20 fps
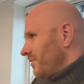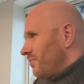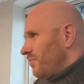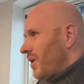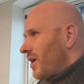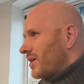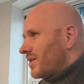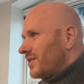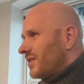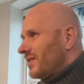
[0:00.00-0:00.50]

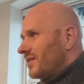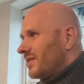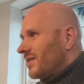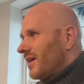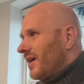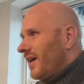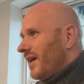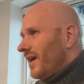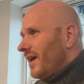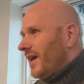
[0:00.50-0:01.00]
boxes,
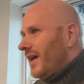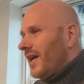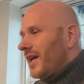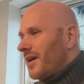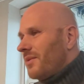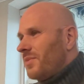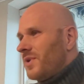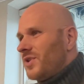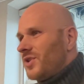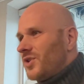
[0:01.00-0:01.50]
it
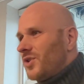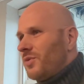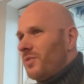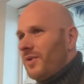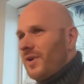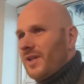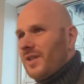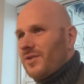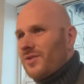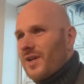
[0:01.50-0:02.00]
can be
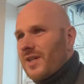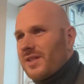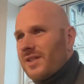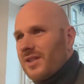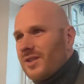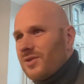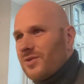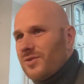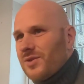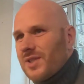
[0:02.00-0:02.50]
super
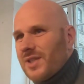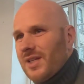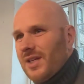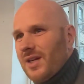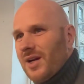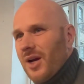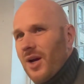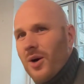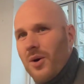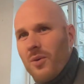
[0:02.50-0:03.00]
interesting to
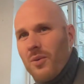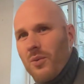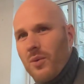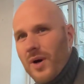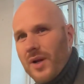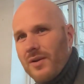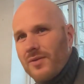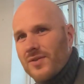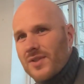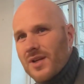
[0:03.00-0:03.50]
see
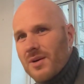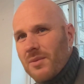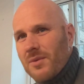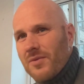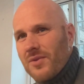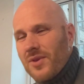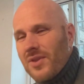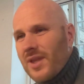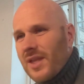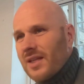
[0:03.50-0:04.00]
what if some
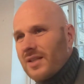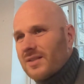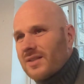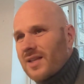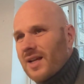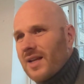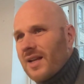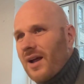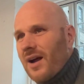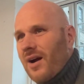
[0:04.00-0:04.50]
of the things
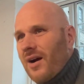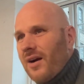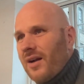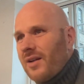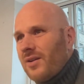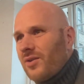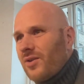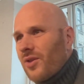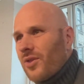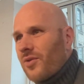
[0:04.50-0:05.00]
that are
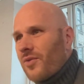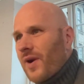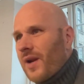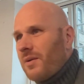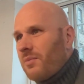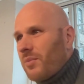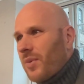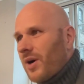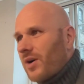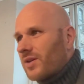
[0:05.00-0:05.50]
in the
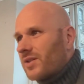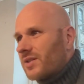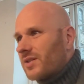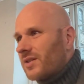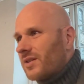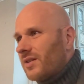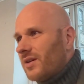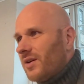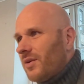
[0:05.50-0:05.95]
threat box,